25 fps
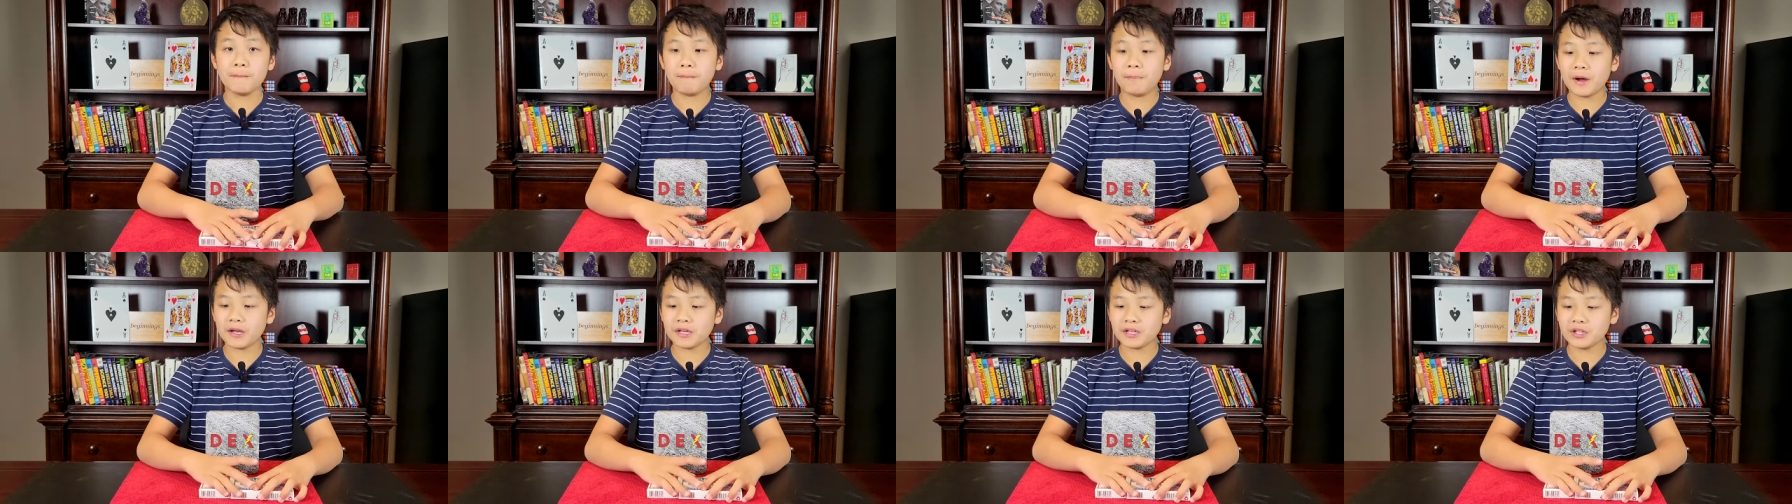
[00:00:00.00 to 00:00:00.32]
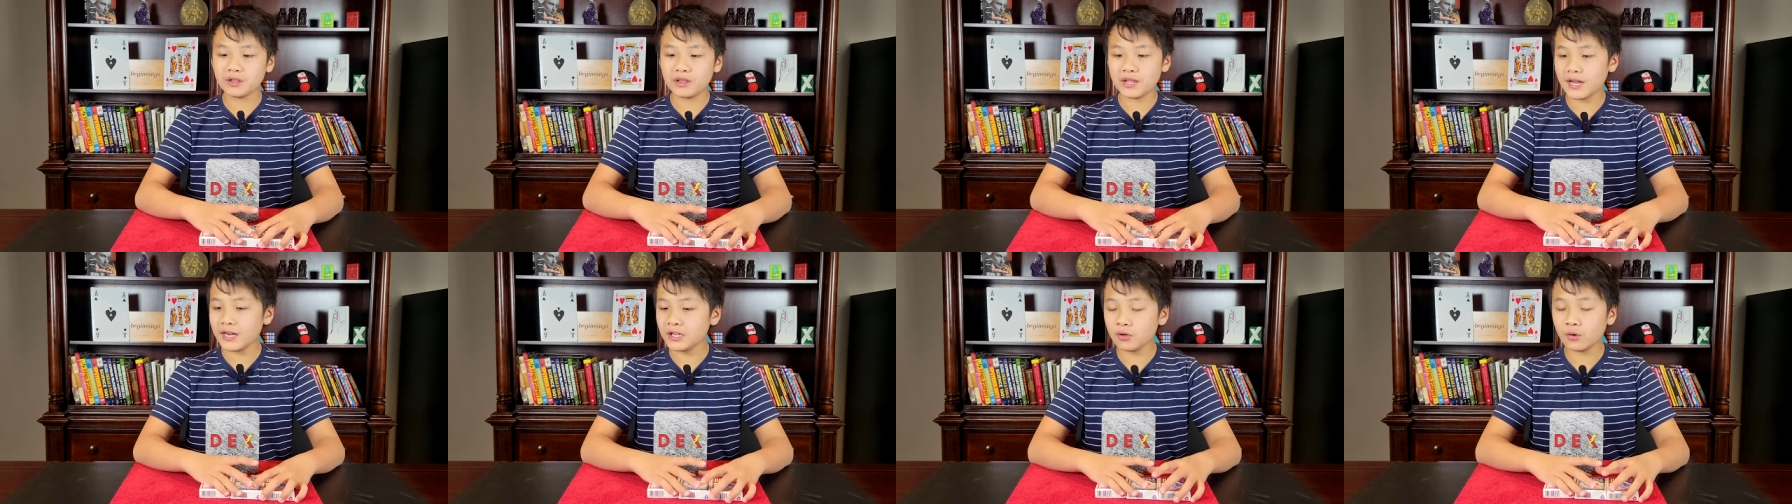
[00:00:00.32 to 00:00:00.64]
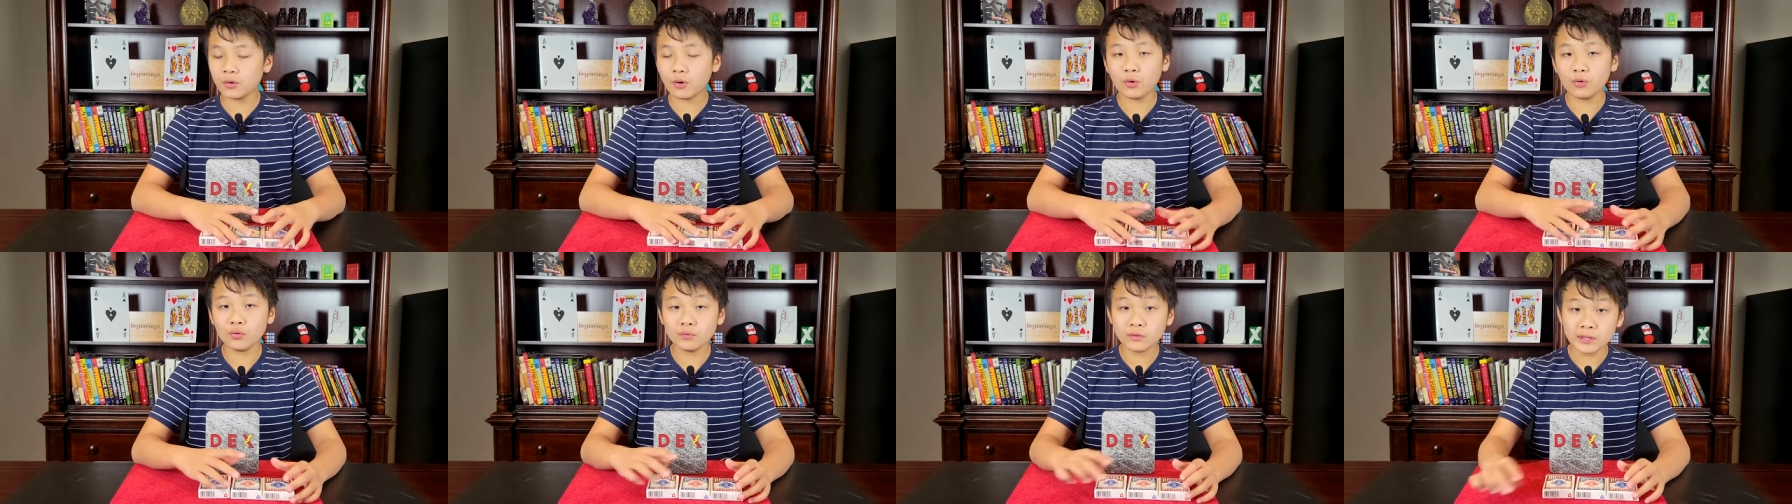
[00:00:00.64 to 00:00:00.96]
but then
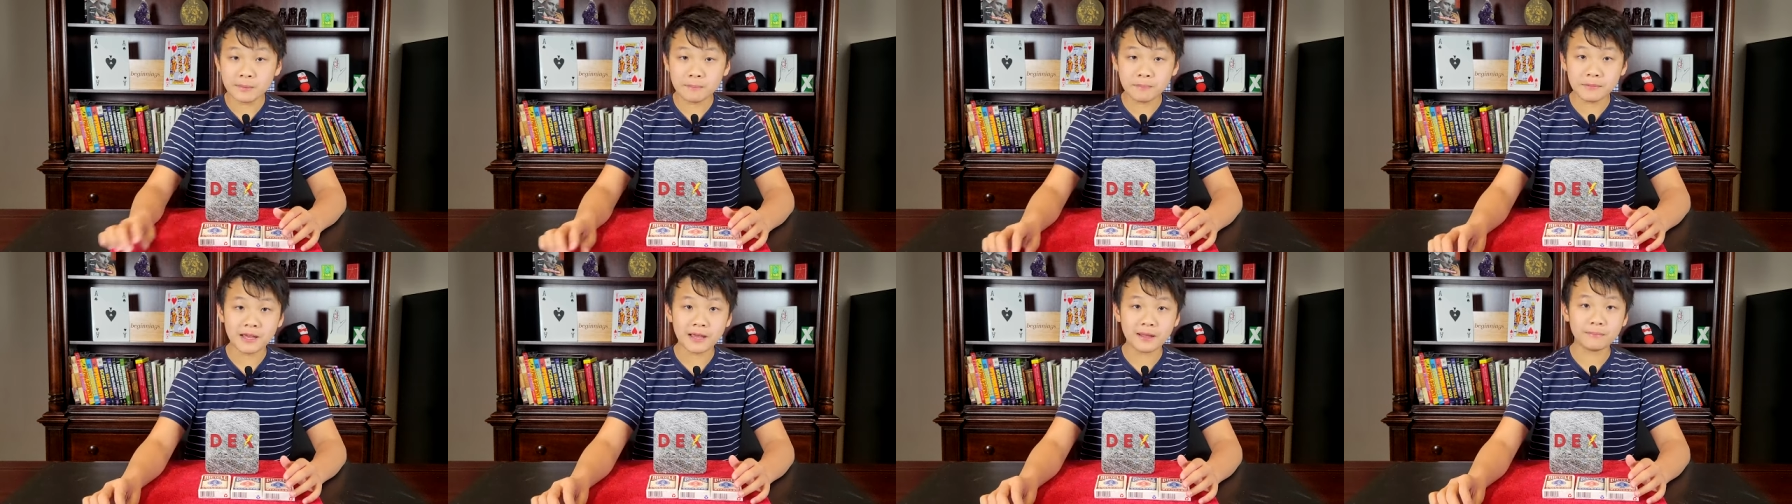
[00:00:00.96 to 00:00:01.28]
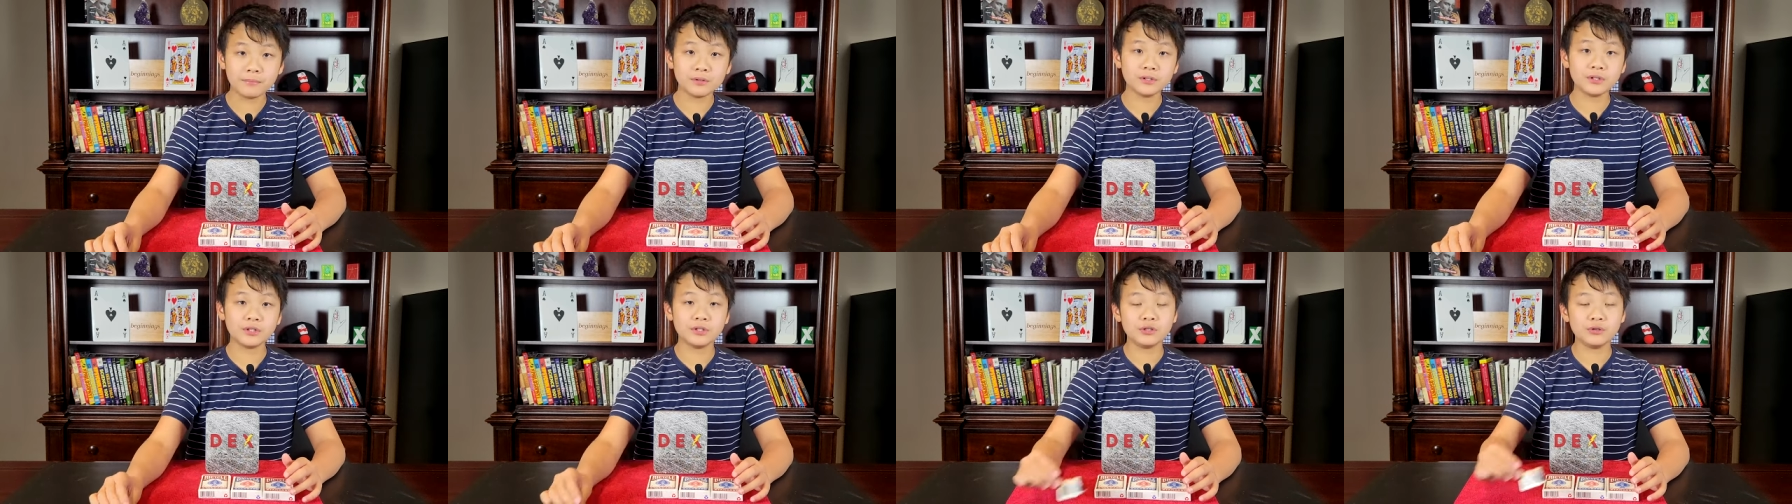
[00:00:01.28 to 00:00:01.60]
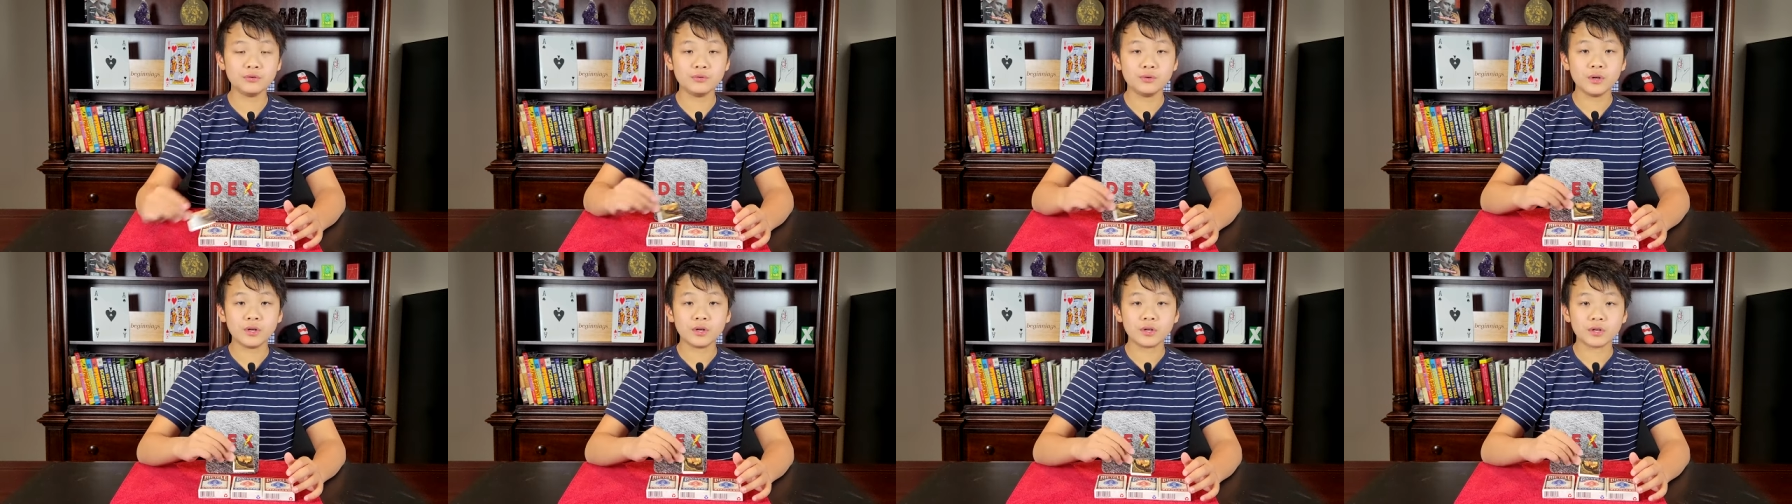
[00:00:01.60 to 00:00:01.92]
you'll only be able to
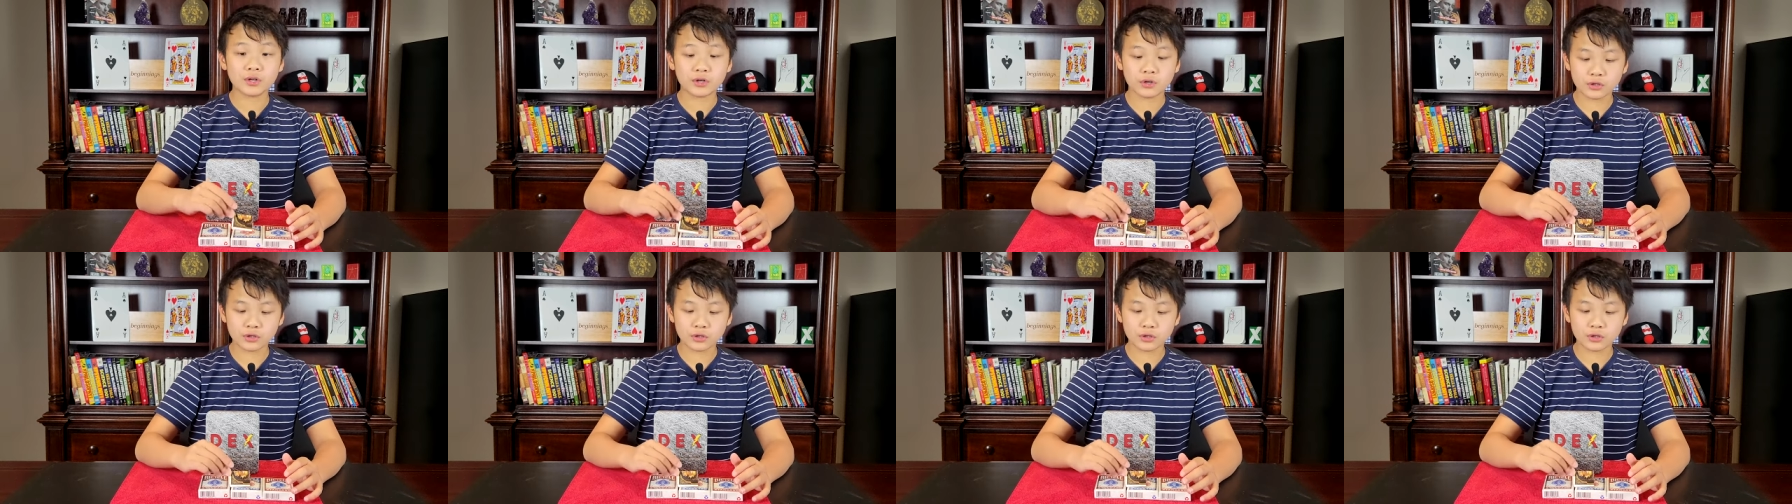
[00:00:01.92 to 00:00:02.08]
do